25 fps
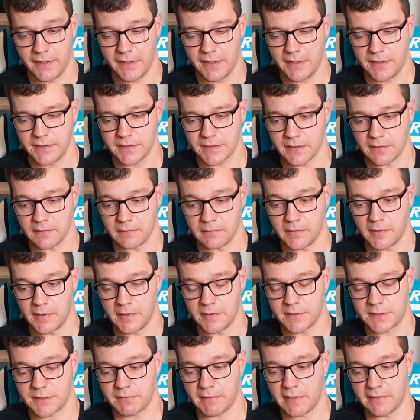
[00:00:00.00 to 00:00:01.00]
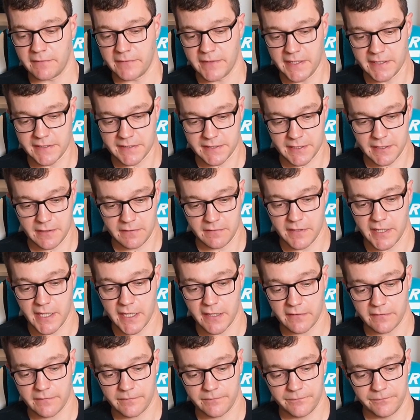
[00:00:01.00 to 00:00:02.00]
so what, 12 years ago
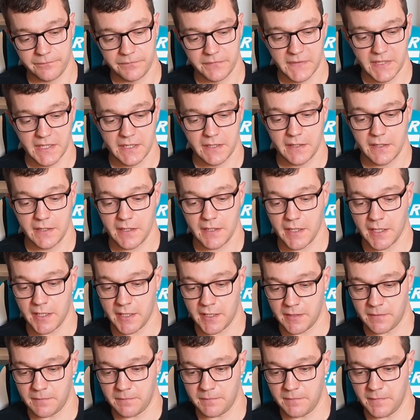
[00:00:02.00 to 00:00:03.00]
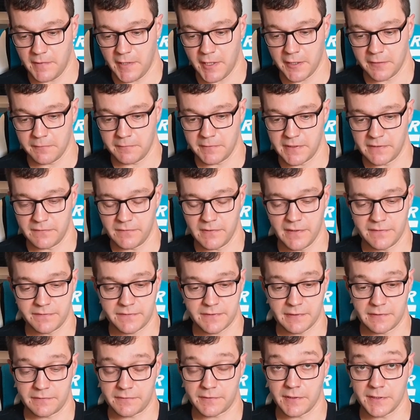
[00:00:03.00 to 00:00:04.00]
now. I would have loved to
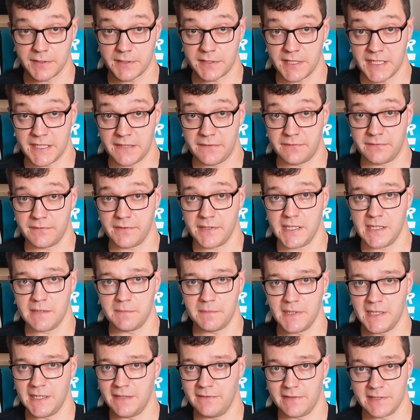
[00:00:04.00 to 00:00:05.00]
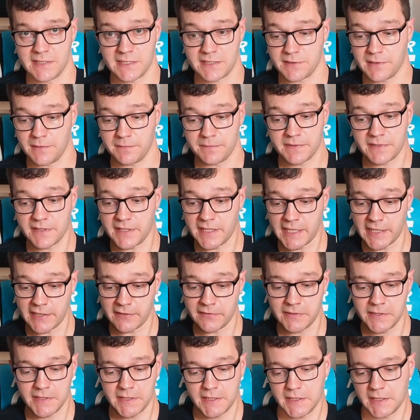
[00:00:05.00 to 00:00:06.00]
have gone to E3, I believe it's stopped now.
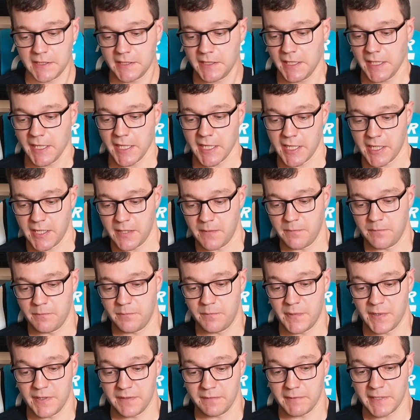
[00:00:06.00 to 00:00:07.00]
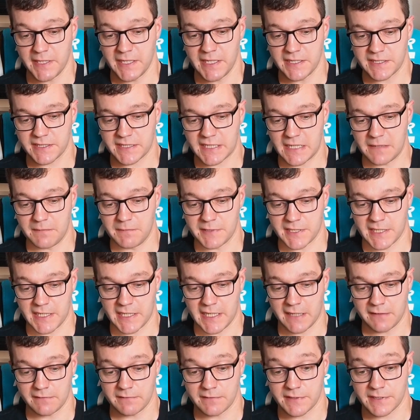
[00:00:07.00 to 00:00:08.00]
But when this game was
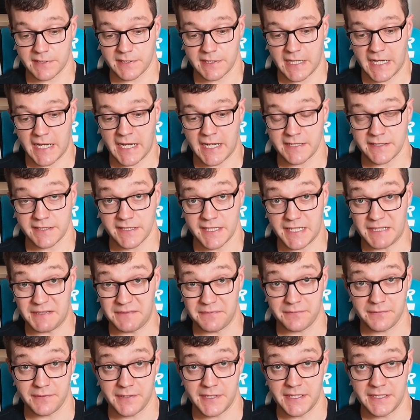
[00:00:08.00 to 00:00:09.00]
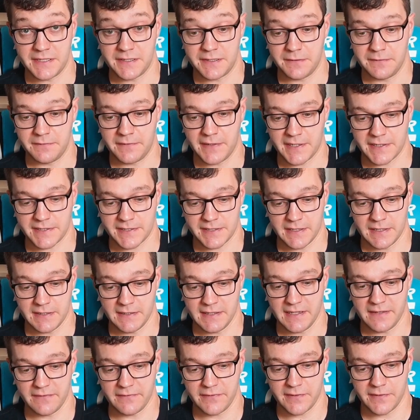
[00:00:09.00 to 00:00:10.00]
announced at E3
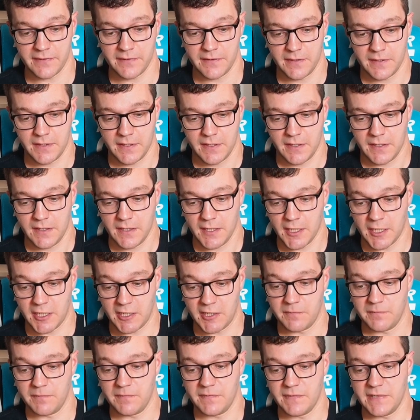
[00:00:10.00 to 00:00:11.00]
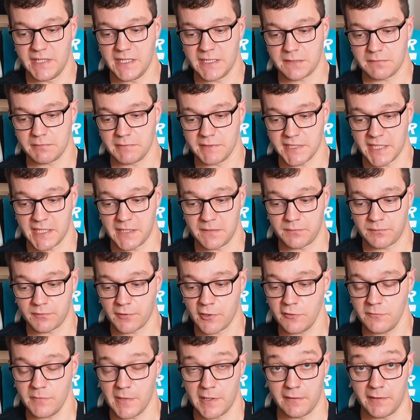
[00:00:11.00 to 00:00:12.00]
2011, this was a
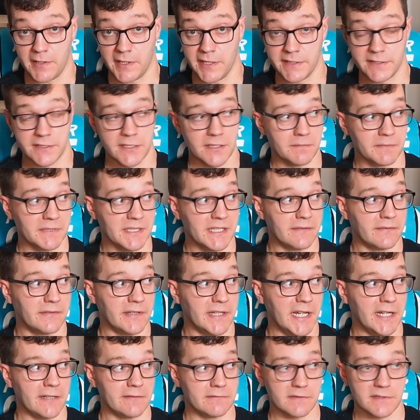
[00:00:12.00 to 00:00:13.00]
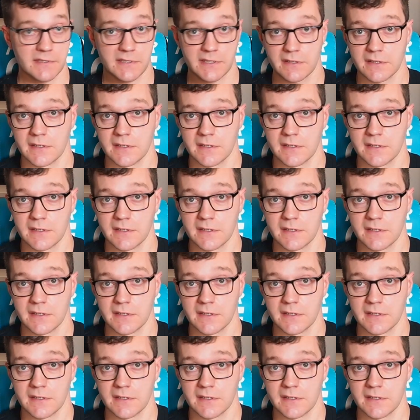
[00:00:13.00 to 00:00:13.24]
promo item given out.